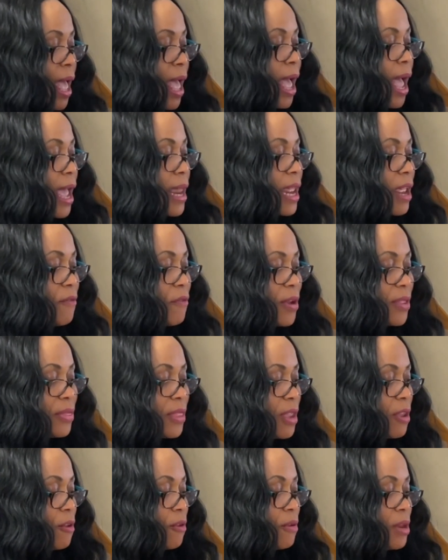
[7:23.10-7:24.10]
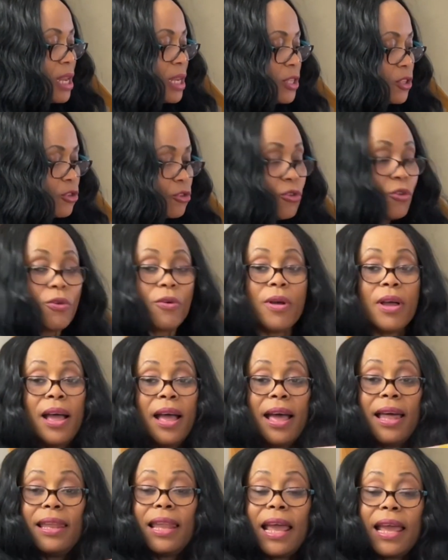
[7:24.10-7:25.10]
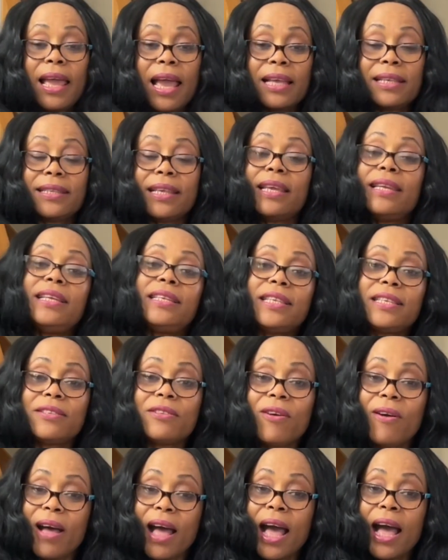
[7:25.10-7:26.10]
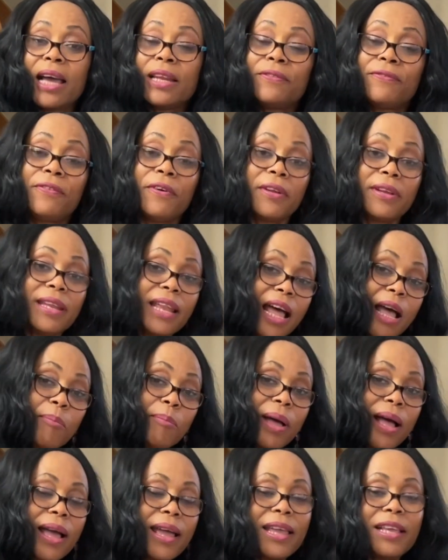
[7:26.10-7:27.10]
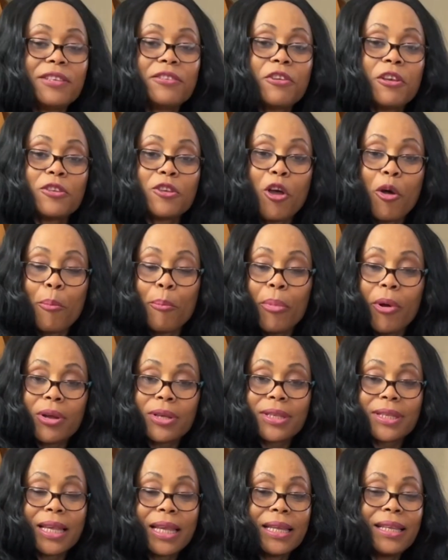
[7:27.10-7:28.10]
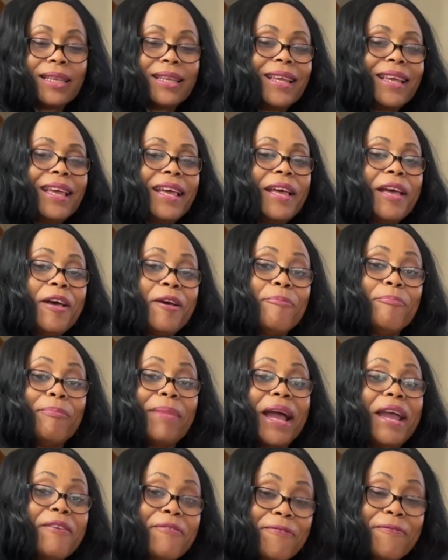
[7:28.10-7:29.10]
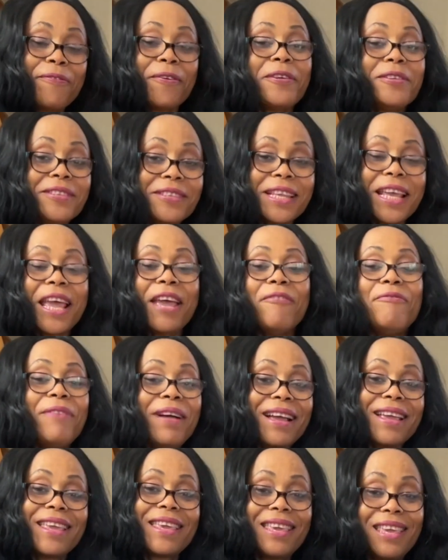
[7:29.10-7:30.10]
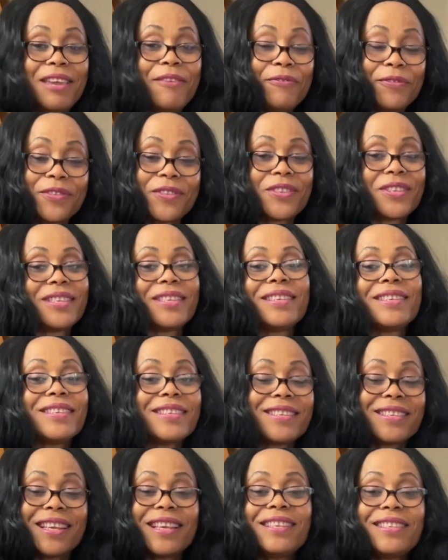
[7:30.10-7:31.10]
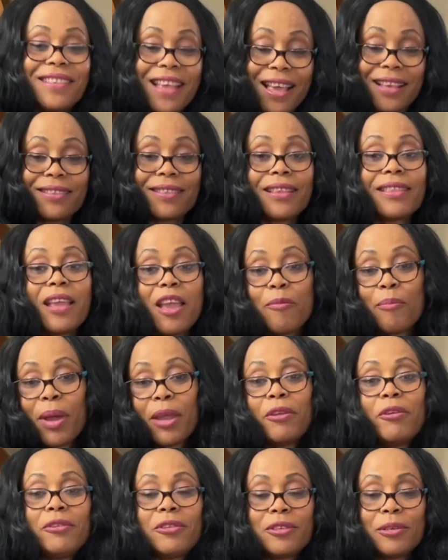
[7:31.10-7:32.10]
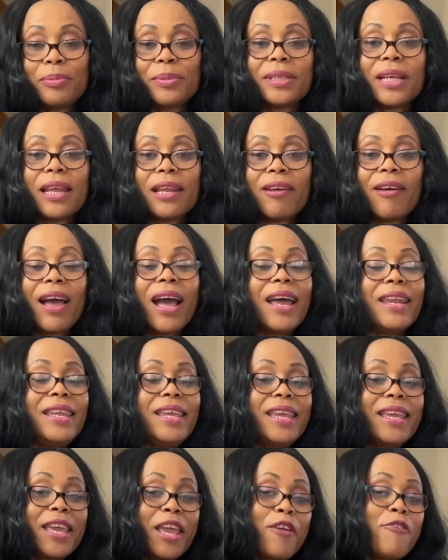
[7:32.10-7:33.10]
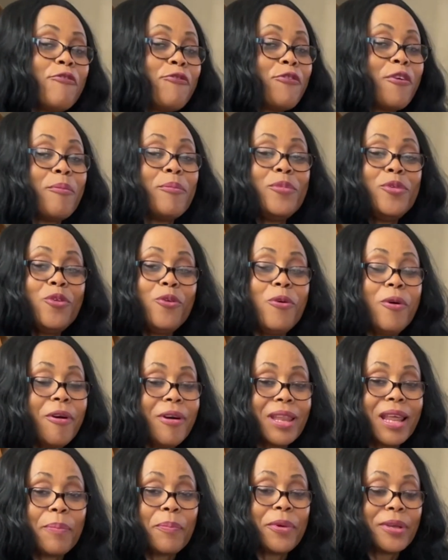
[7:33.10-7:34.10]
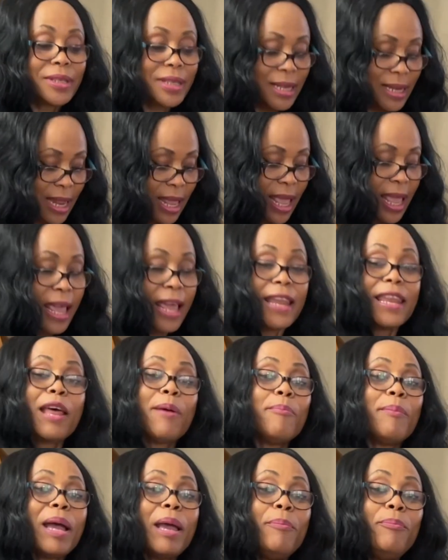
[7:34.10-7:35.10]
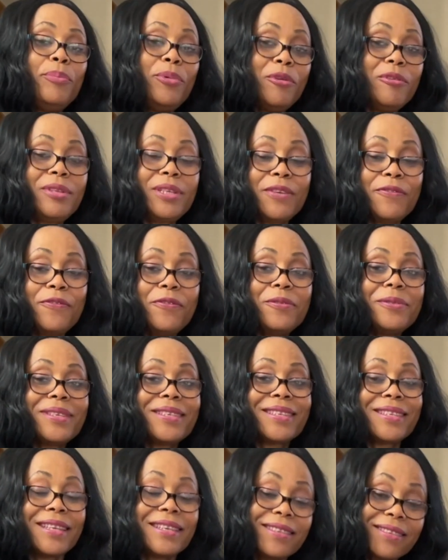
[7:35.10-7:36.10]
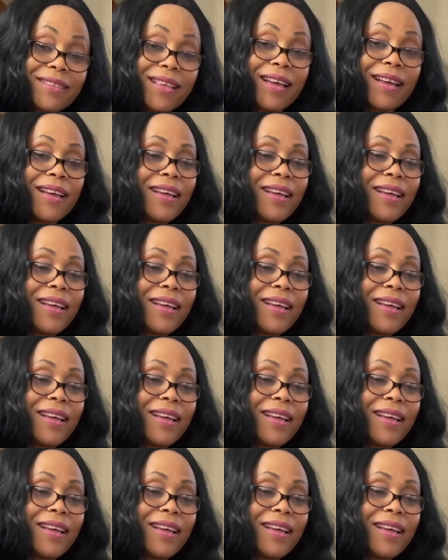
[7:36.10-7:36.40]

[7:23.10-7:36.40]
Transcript: and everything you need to know. Like I said, this is not ad for Nama, it's just unboxing. My first ever gift since I started my YouTube channel, and it came from no other person than my beautiful sister